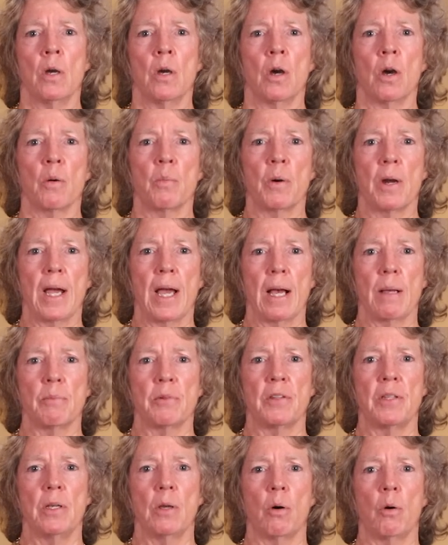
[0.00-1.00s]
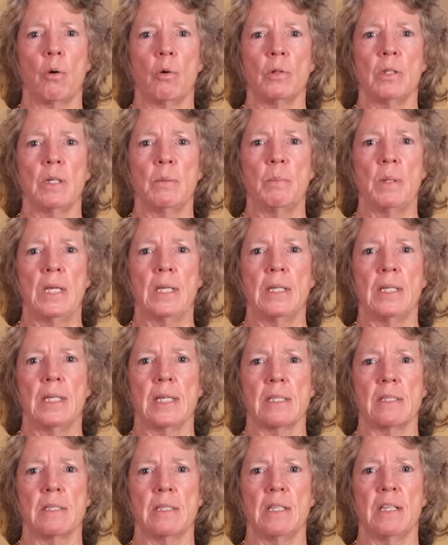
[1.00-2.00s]
Or perhaps the only
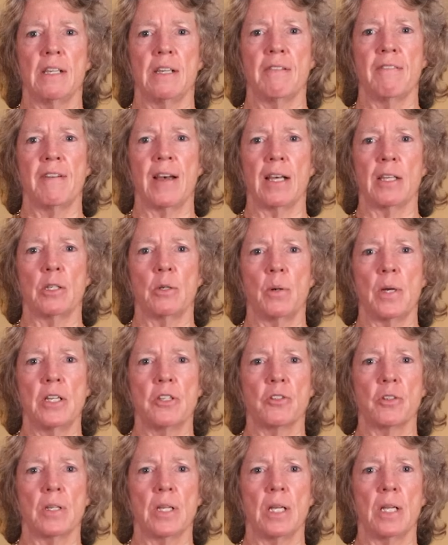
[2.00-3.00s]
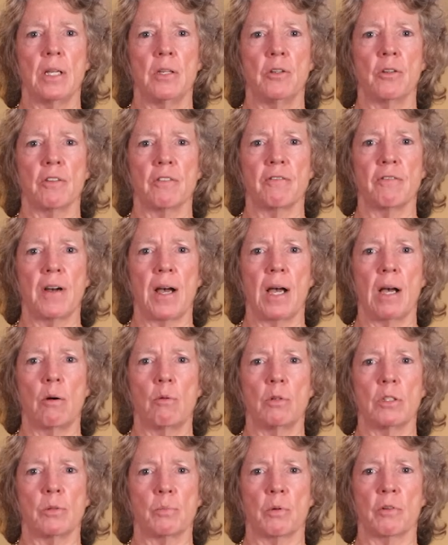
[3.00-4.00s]
PTSD evaluation in your file
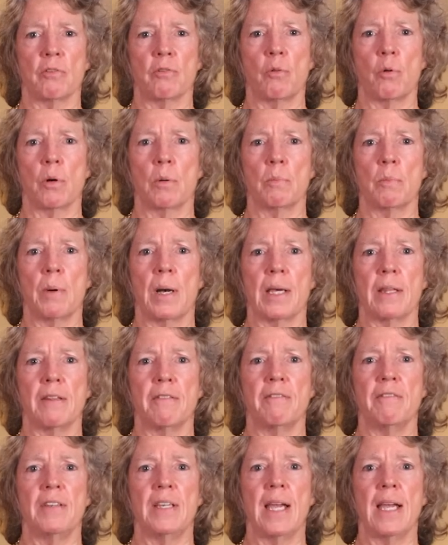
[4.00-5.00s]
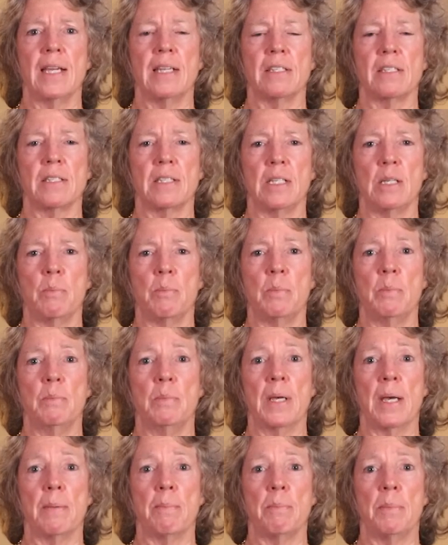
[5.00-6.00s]
was performed by the VA
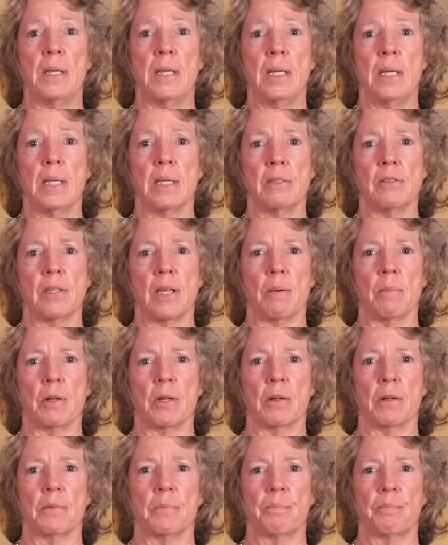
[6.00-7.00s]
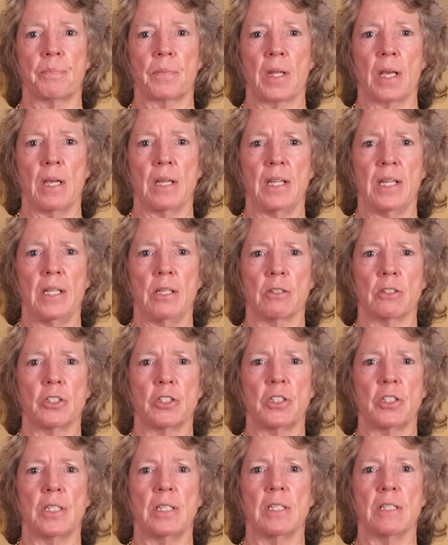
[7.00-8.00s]
C&P examiner, and he or
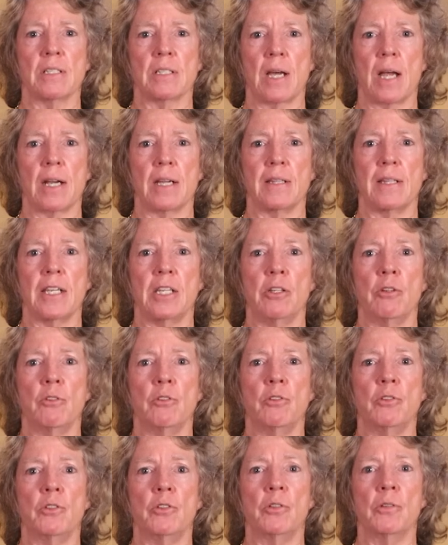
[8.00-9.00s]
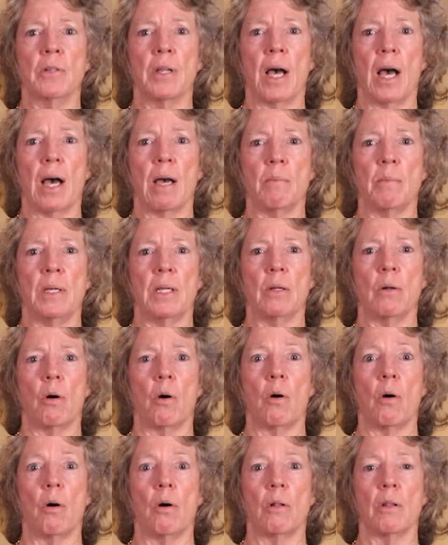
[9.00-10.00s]
she decided that you do not meet
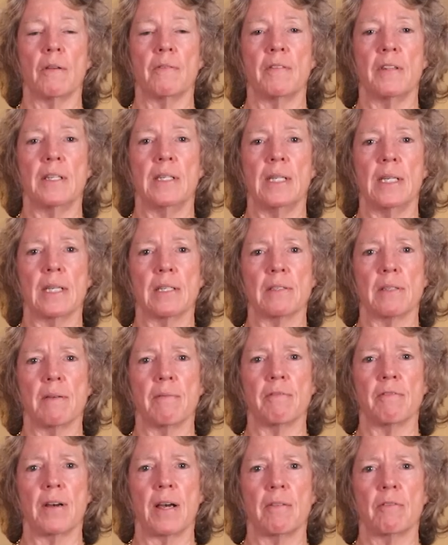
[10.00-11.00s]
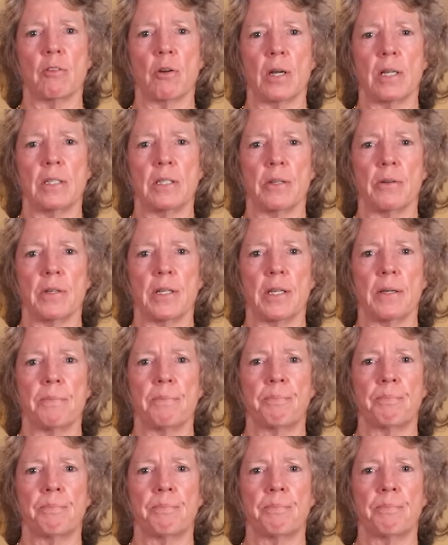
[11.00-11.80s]
all of the DSM-5 criteria.